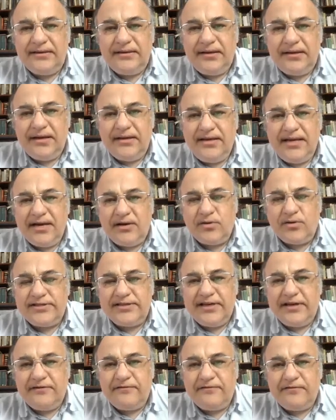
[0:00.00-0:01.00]
and
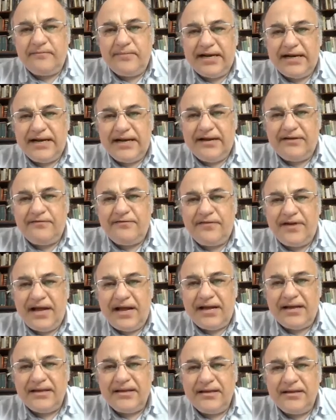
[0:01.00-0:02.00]
Yehoseph bar
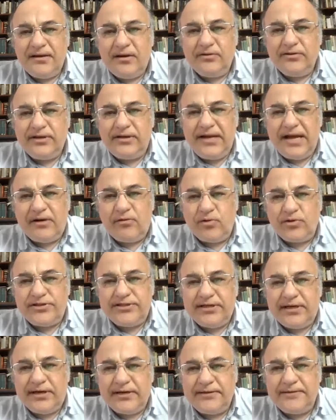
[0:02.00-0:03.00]
Kapha on the narrow
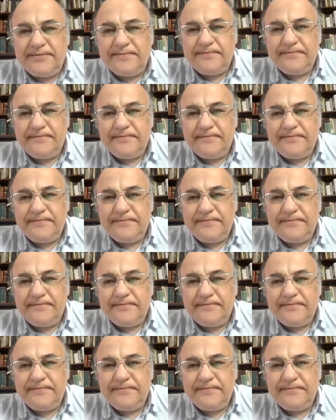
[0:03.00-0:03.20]
side.